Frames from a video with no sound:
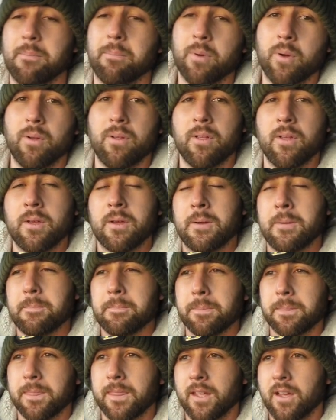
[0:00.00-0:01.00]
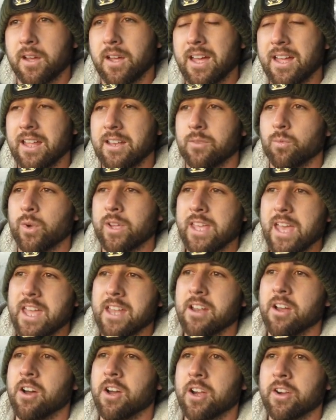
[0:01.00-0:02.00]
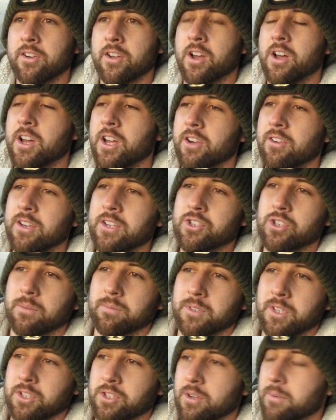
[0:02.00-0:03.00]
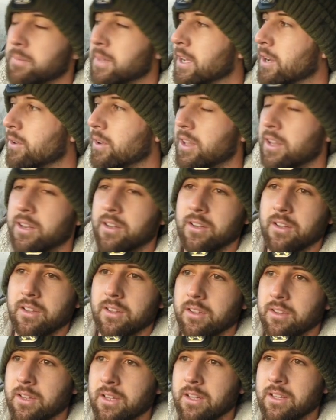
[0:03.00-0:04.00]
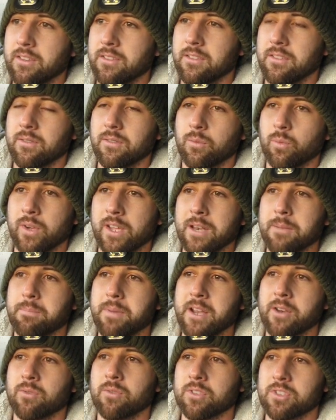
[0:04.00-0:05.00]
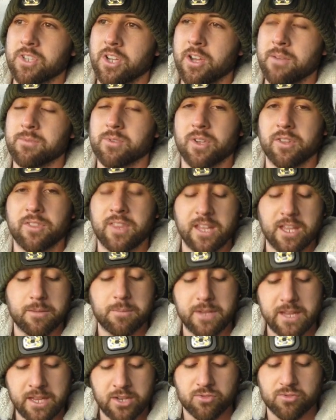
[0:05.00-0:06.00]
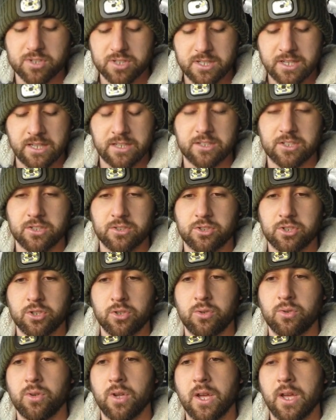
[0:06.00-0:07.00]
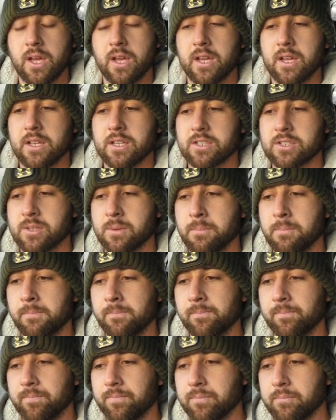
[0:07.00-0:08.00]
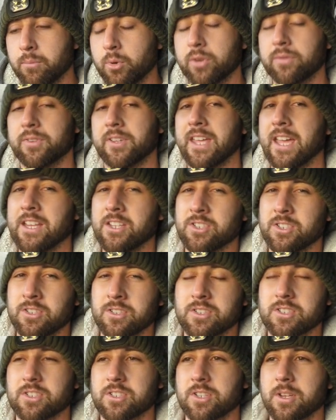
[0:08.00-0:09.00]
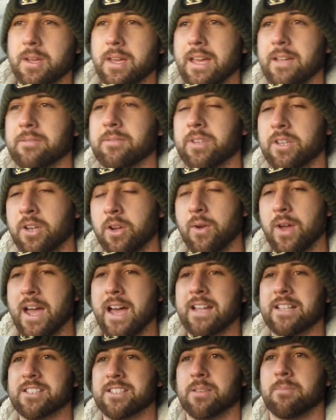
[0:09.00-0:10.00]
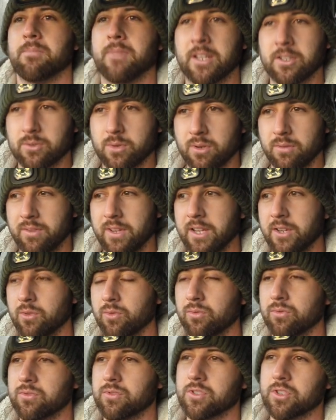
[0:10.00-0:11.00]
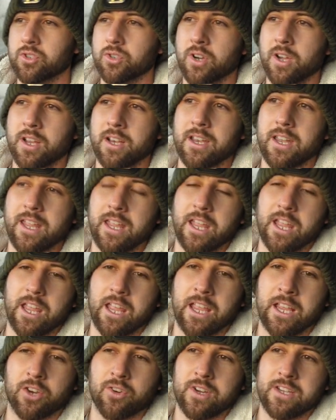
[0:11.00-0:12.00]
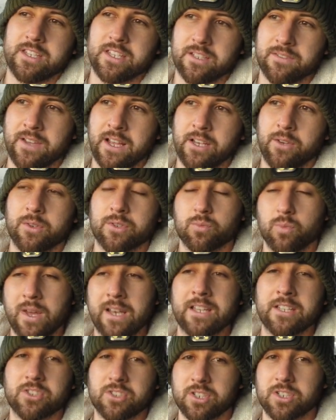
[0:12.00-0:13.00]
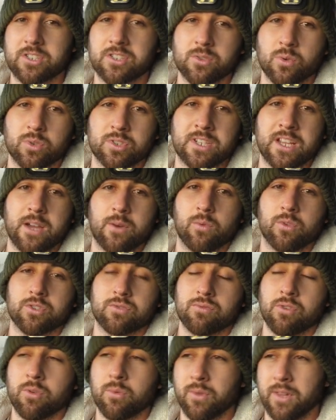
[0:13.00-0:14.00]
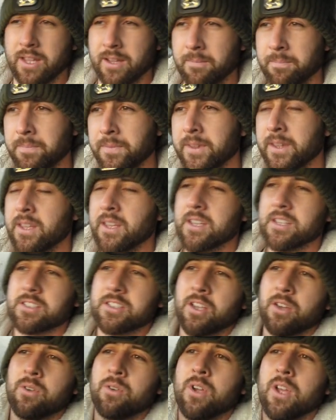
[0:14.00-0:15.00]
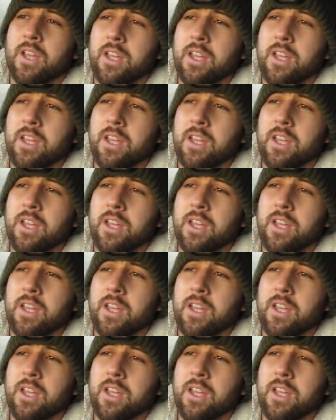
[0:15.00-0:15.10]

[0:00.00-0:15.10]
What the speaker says: But we're getting higher and higher in Chop to the Top now, and we're getting better all the time. So I think it'd be interesting to do some modifications, you know, add something to a vehicle to try and increase its value, as well as just sorting out what's wrong with it. So